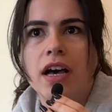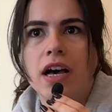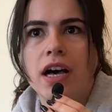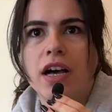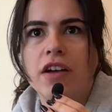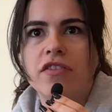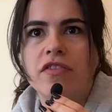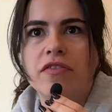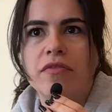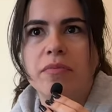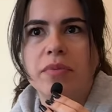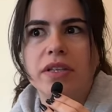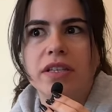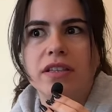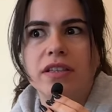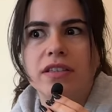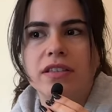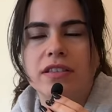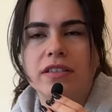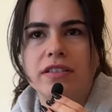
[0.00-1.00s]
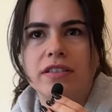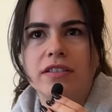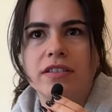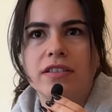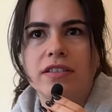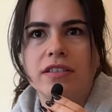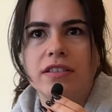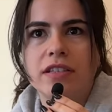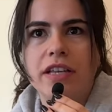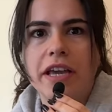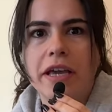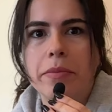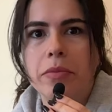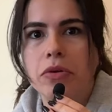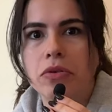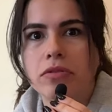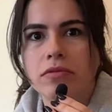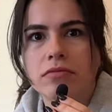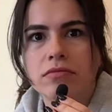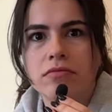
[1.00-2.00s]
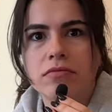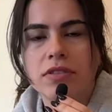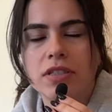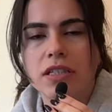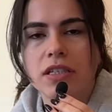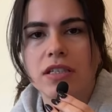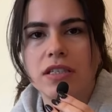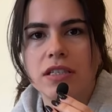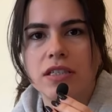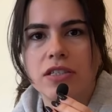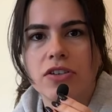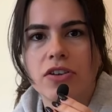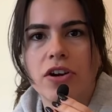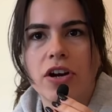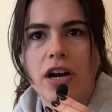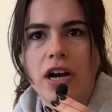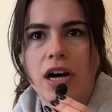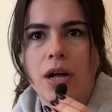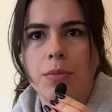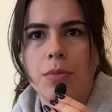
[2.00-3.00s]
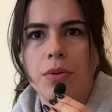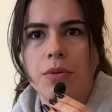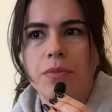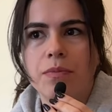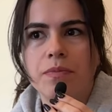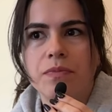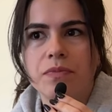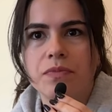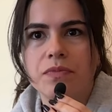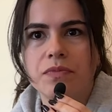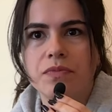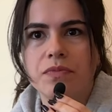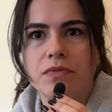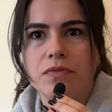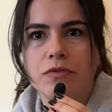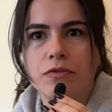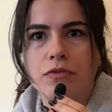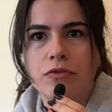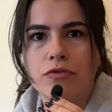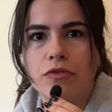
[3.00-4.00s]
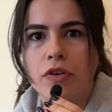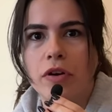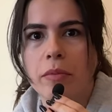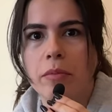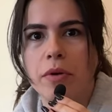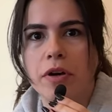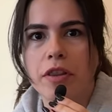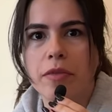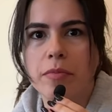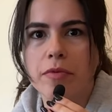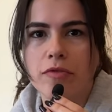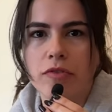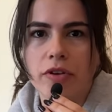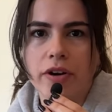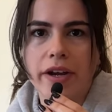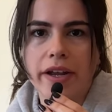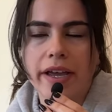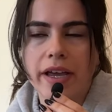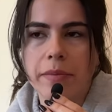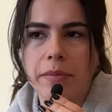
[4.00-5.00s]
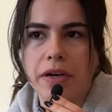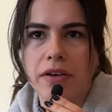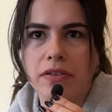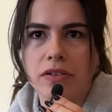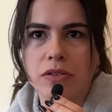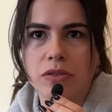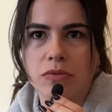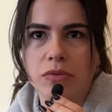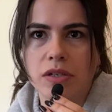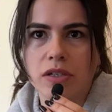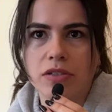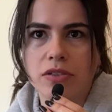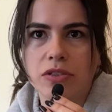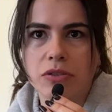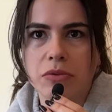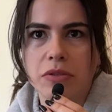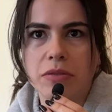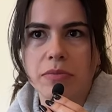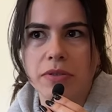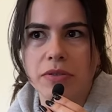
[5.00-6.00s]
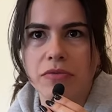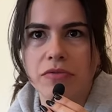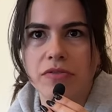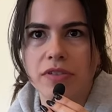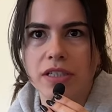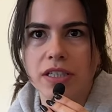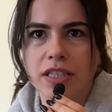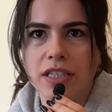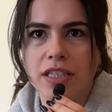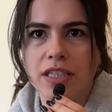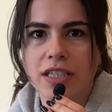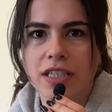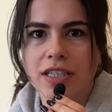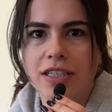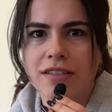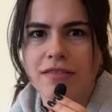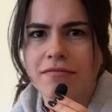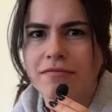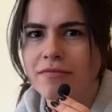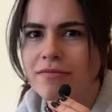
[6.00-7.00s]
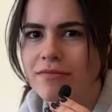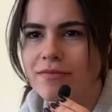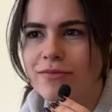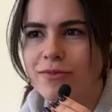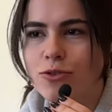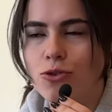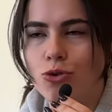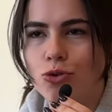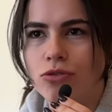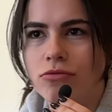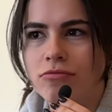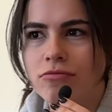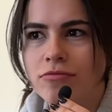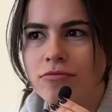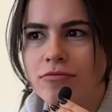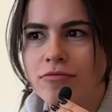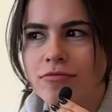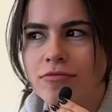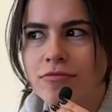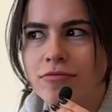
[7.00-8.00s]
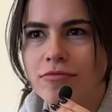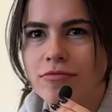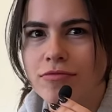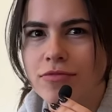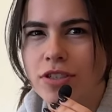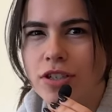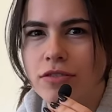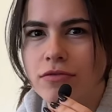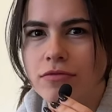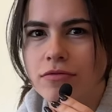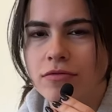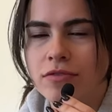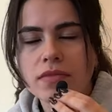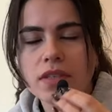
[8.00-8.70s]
I've been able to listen to her album for a month before it came out as well. So it's been really cool, you know.